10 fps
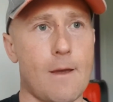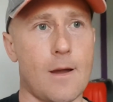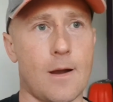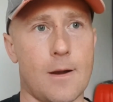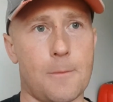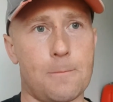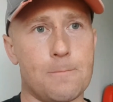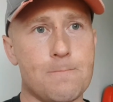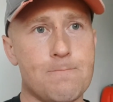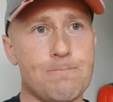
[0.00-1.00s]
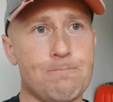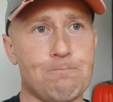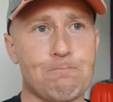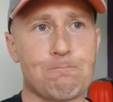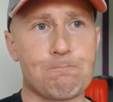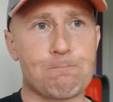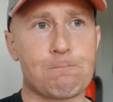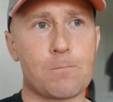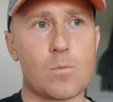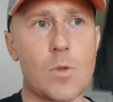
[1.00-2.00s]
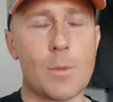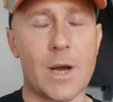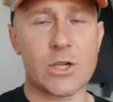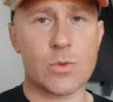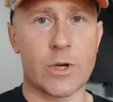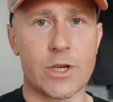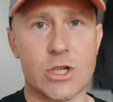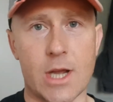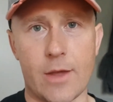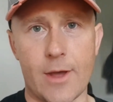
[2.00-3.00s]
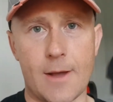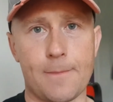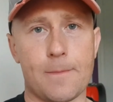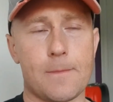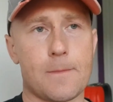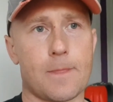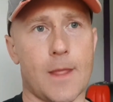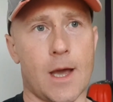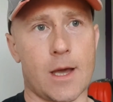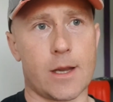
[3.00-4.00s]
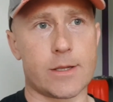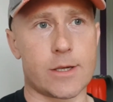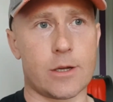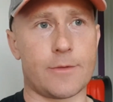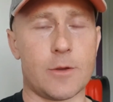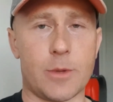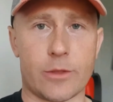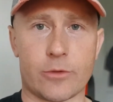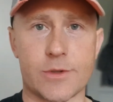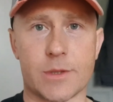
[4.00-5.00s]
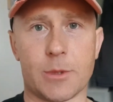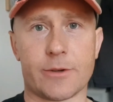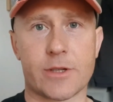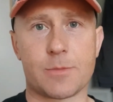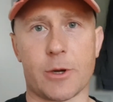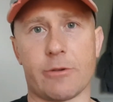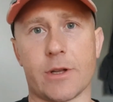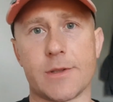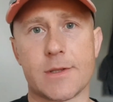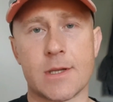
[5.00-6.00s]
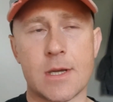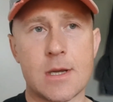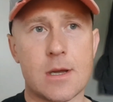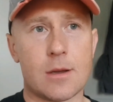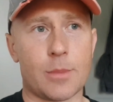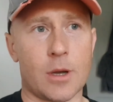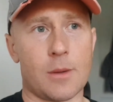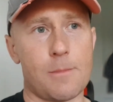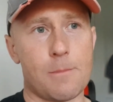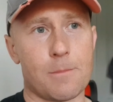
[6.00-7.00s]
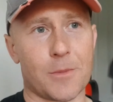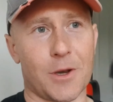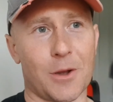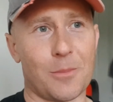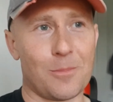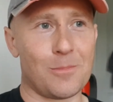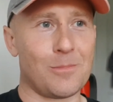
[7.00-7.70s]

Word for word: Um, but I just wanted to share that. And I don't know if you've been through a similar experience, but you know,